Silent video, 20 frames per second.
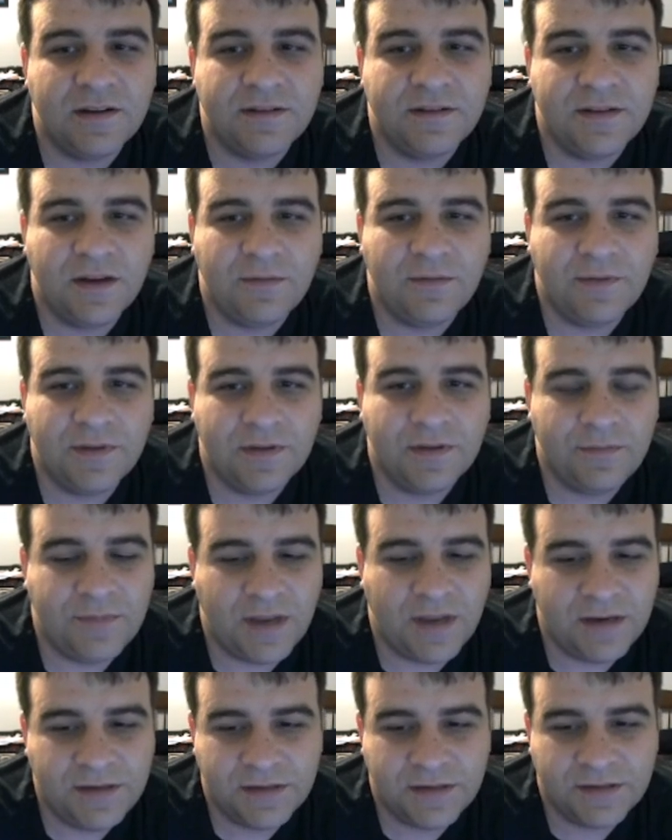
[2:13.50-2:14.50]
have done with him,
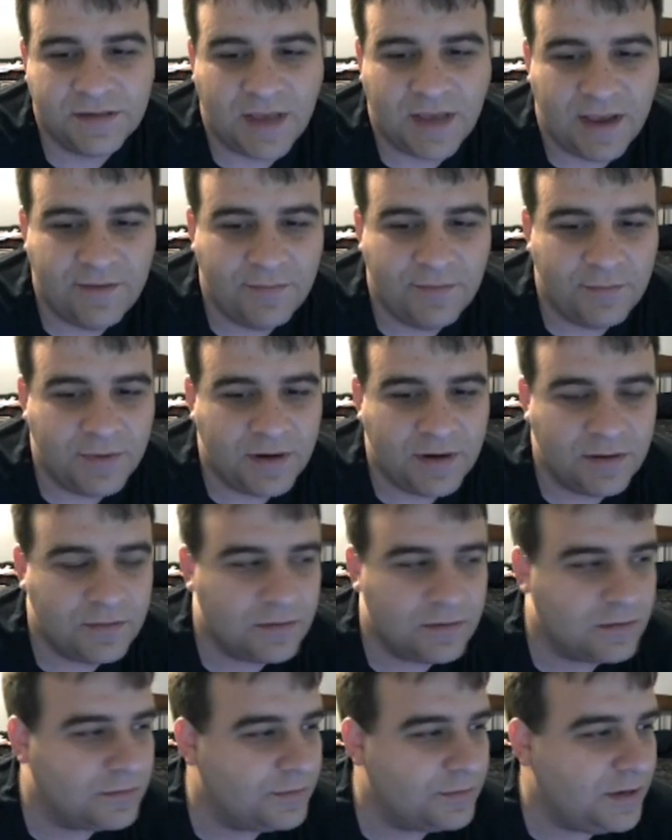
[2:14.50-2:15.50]
they just gave him another
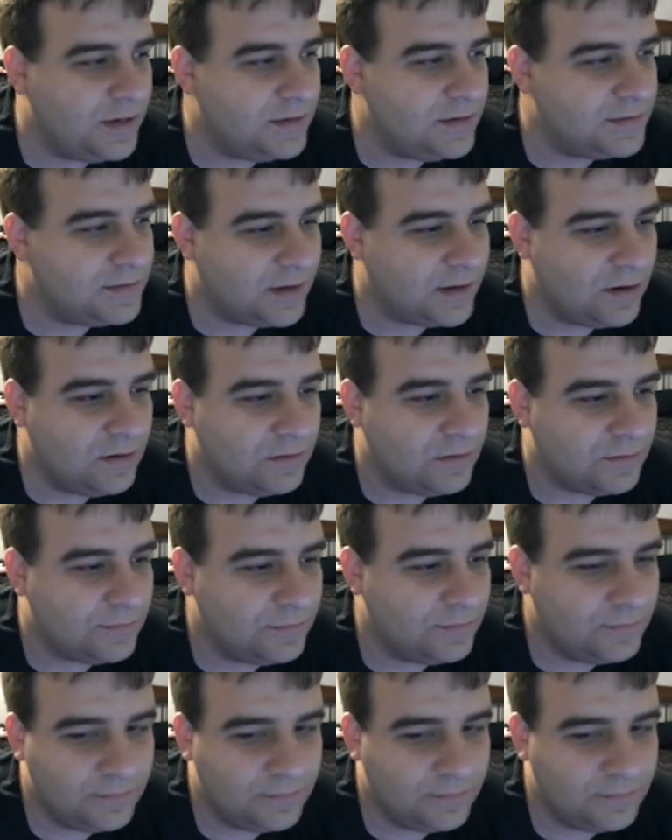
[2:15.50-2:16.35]
green tone.